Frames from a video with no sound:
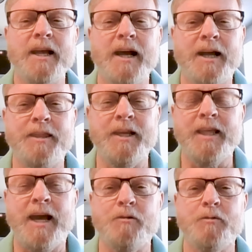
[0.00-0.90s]
I think
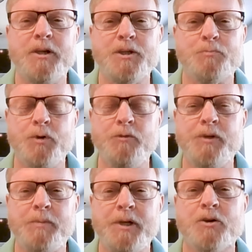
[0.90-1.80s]
that is
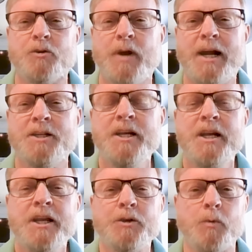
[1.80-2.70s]
proven to be correct.
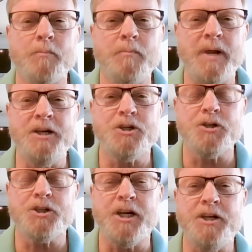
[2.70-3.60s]
There were
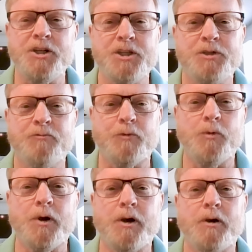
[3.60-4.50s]
major changes
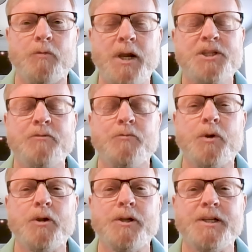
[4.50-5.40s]
for rest of
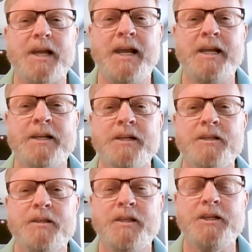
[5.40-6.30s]
world and
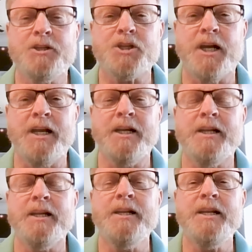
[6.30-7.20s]
the China
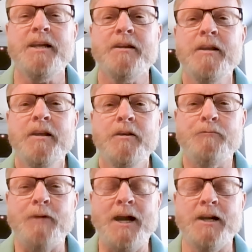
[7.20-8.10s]
and India
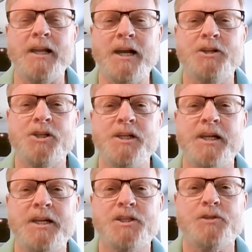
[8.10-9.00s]
final action
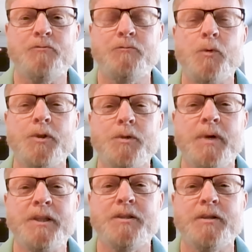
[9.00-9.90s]
dates for the
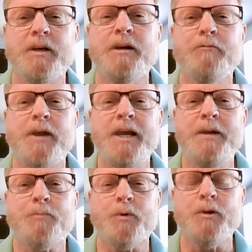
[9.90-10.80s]
month of
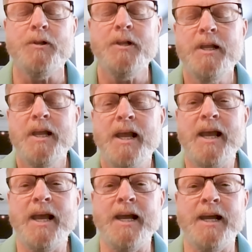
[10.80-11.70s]
April.
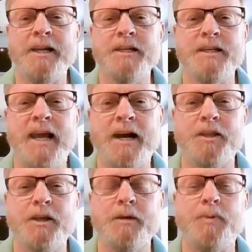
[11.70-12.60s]
And now
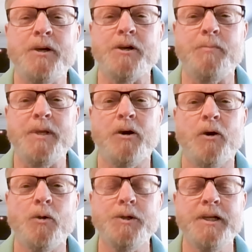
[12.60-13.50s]
they appear to be
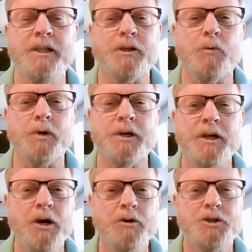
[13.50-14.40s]
holding. There were
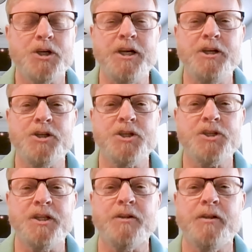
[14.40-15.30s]
no
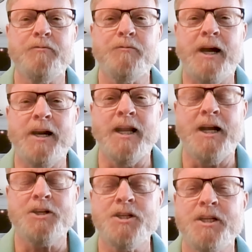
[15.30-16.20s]
changes in the final
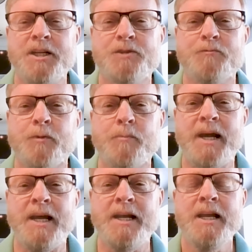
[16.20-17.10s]
action dates for
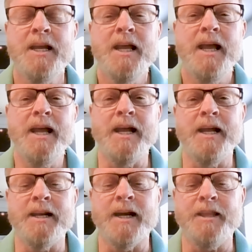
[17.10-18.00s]
May.
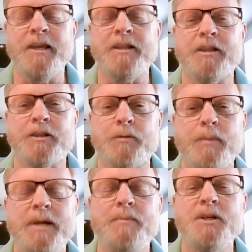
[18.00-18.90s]
And I think that there
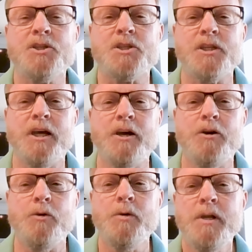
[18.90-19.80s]
may be
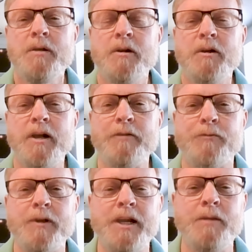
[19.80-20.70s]
slow,
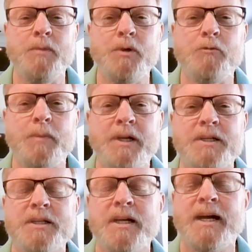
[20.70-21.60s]
if any,
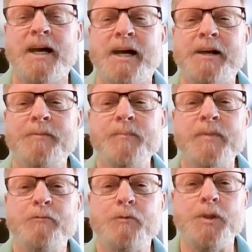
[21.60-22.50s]
movement uh,
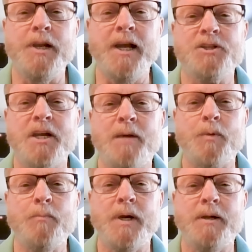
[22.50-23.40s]
for the next
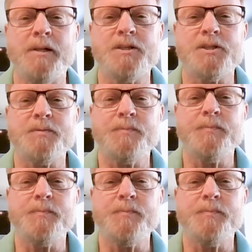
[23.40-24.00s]
couple months.